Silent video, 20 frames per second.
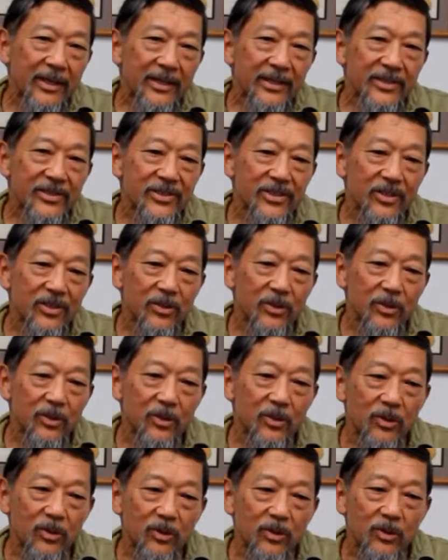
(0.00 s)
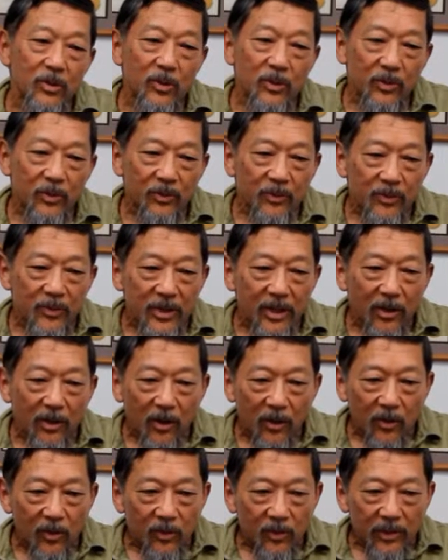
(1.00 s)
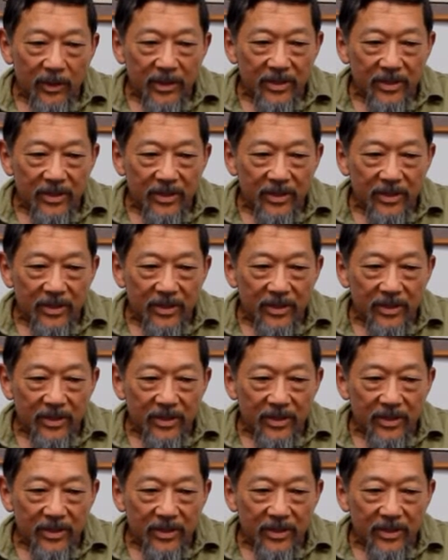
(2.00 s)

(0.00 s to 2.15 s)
So, you know,